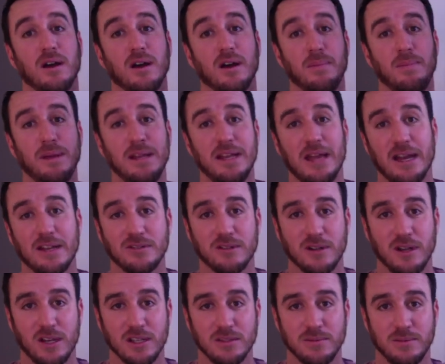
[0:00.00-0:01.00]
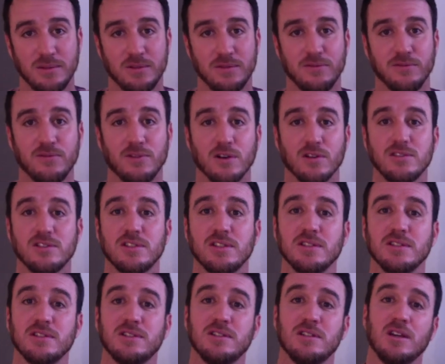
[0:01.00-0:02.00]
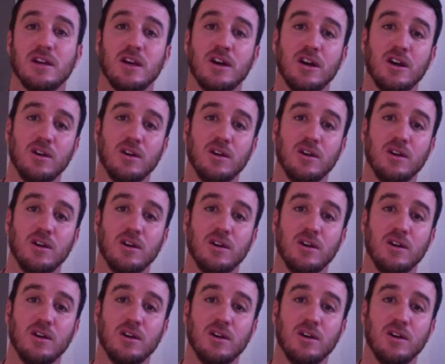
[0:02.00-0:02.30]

a pediatric hospital versus